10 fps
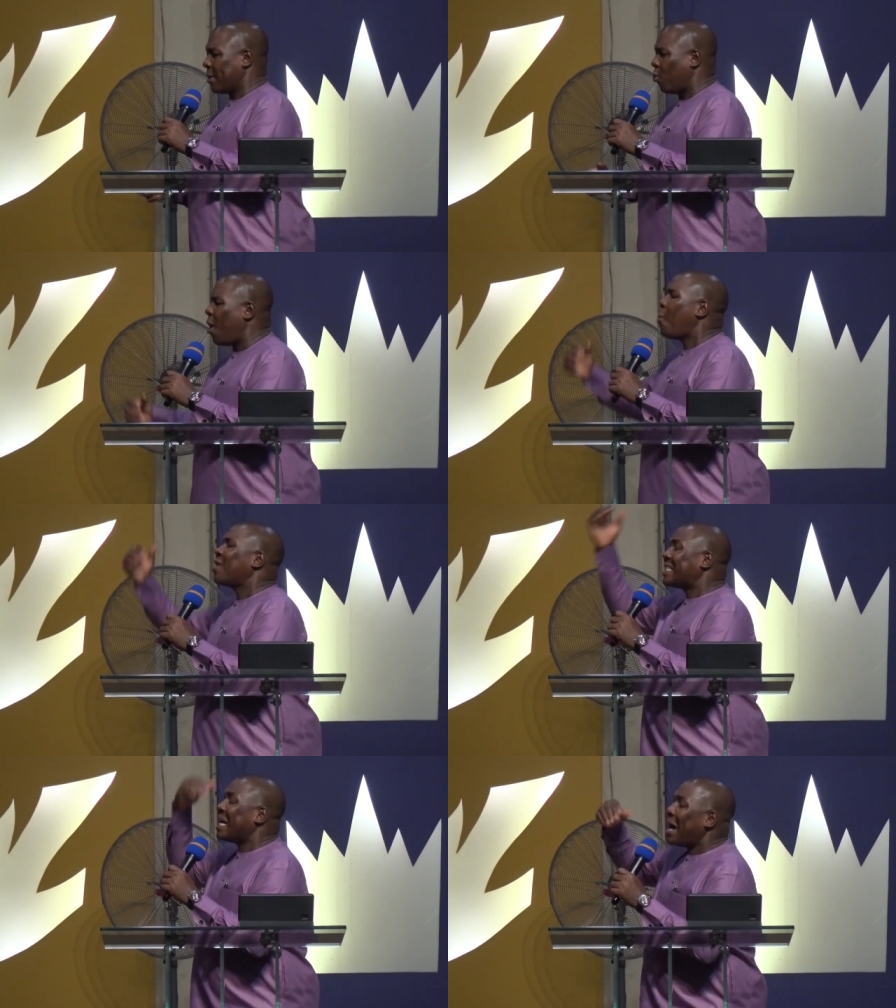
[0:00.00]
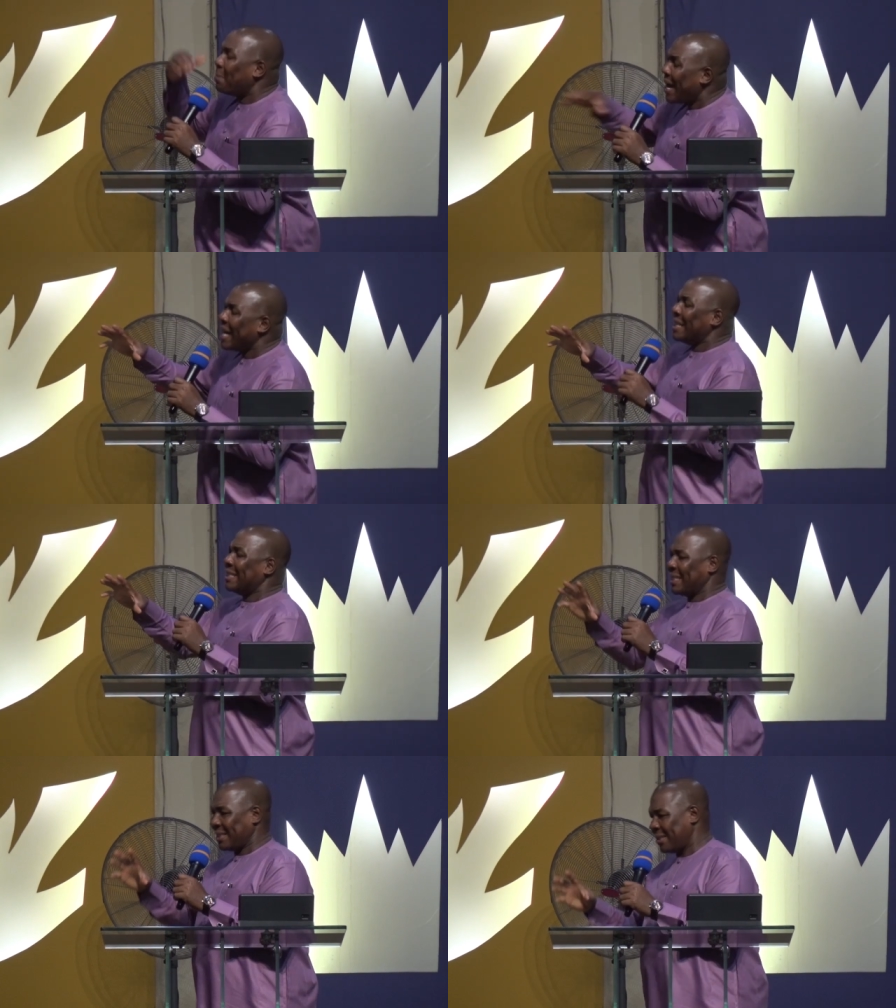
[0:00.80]
What was in her
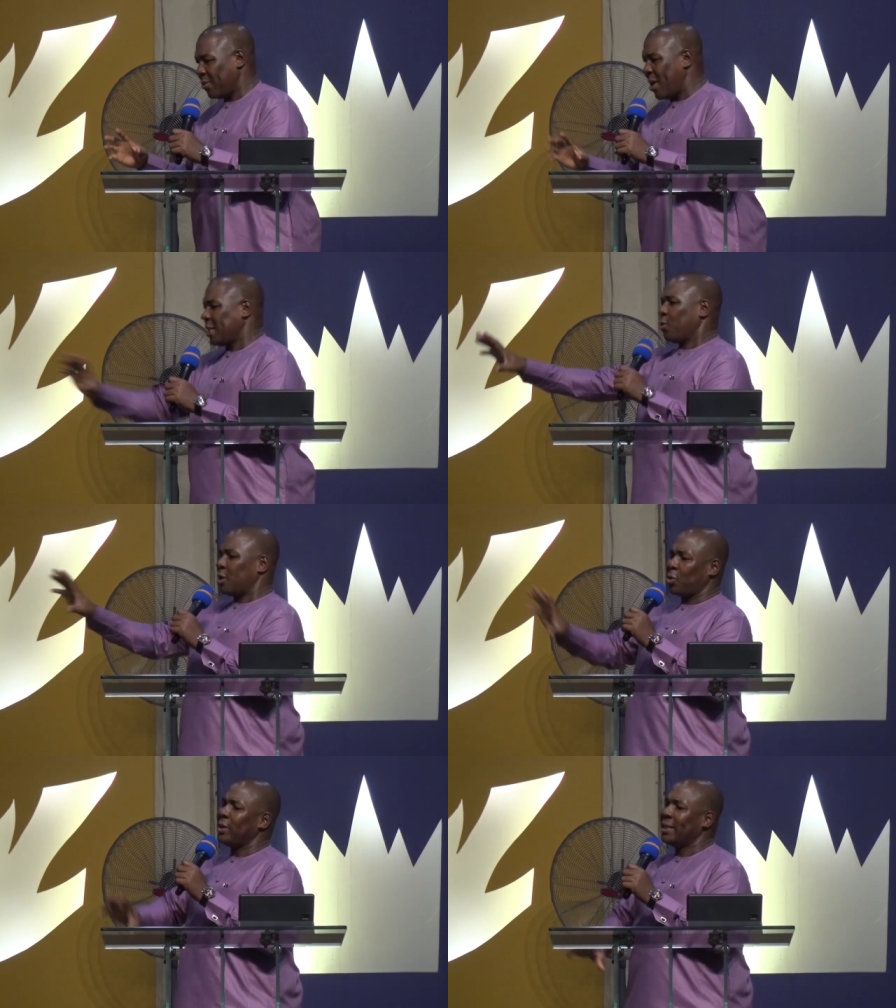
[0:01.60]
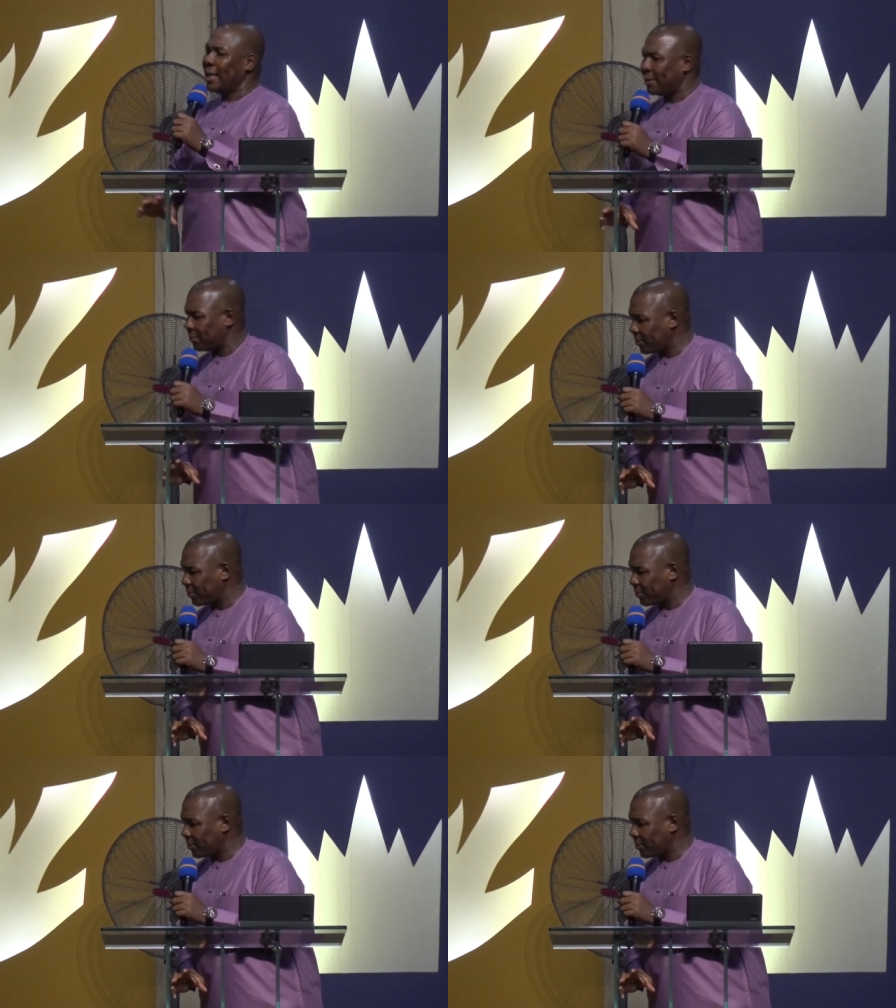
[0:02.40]
mind when she was going there?